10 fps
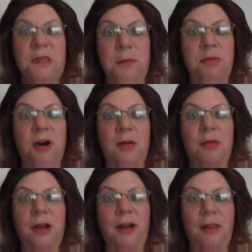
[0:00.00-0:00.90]
And
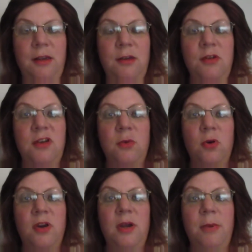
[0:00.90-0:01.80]
bottom line, I think you need to
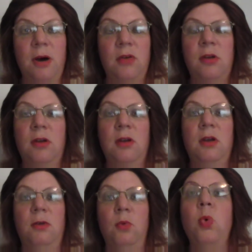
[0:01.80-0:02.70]
worry about
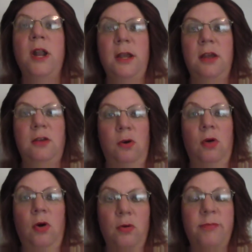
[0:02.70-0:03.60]
winning
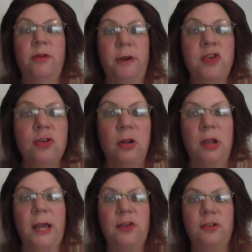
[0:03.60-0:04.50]
your own provincial
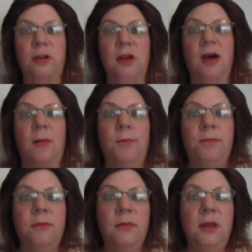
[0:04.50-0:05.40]

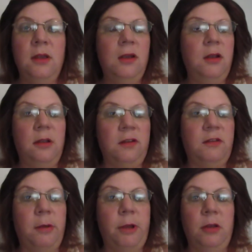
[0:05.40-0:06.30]
election.
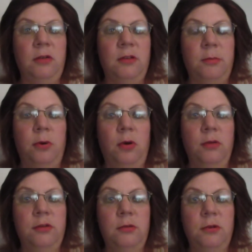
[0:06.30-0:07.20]
Last time I looked at the
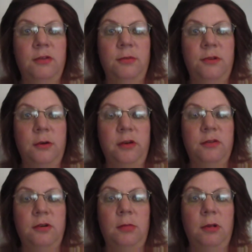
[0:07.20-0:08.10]
polls, you were in some
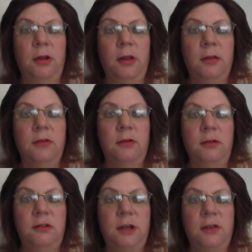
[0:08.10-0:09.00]
serious trouble. I think there's a
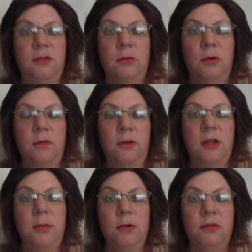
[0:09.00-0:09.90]
good chance you won't even
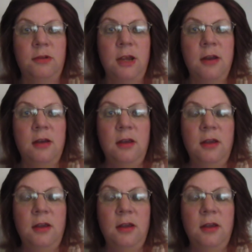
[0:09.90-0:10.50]
keep your seat.